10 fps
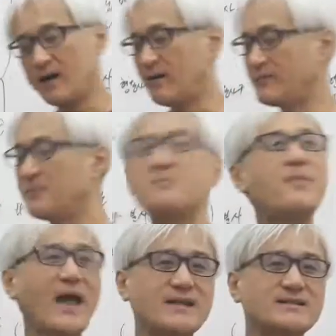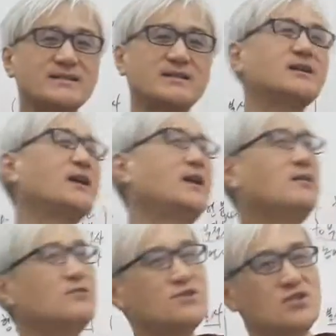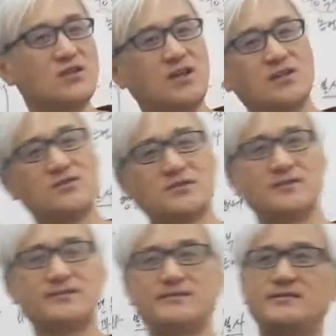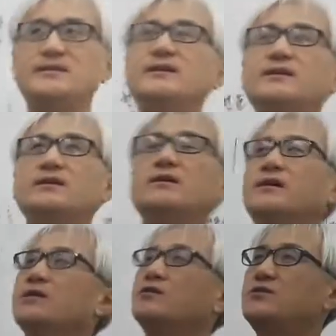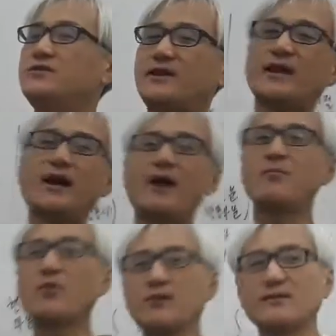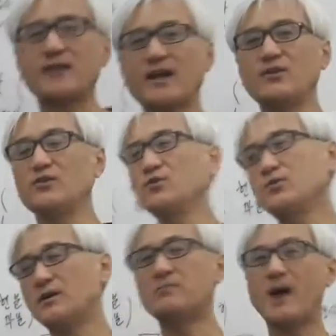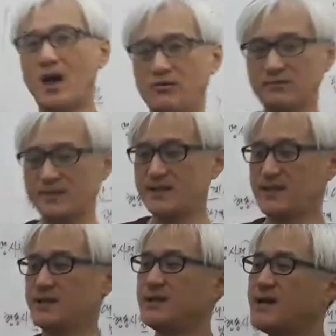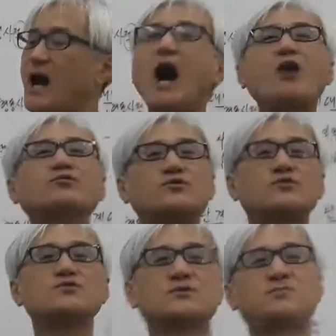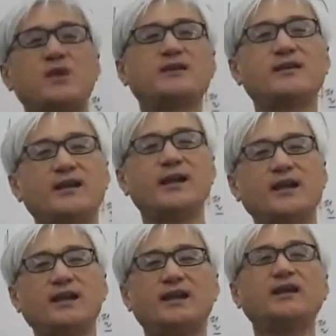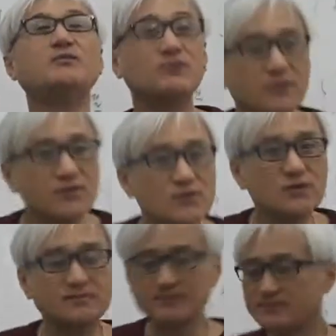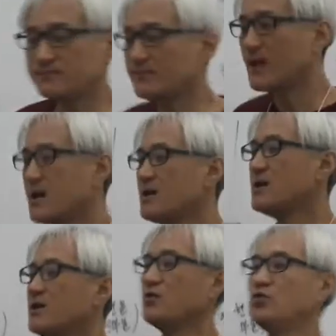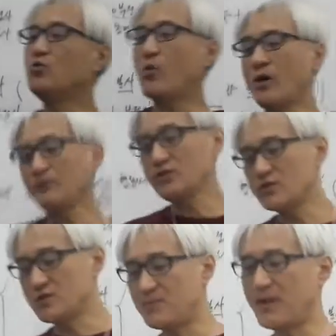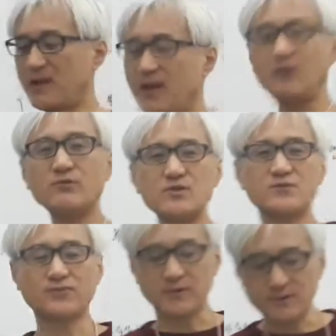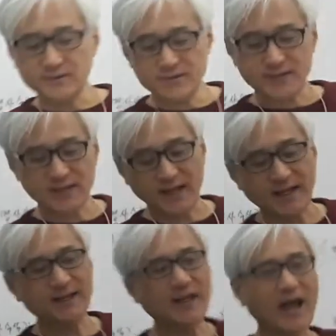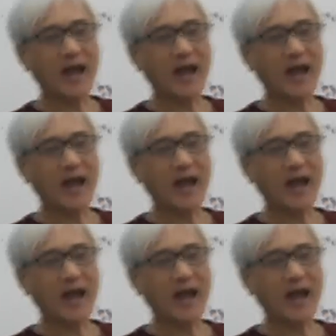of the best English teacher. Today I'm going to tell you about how to speak English. You want to speak English fluent and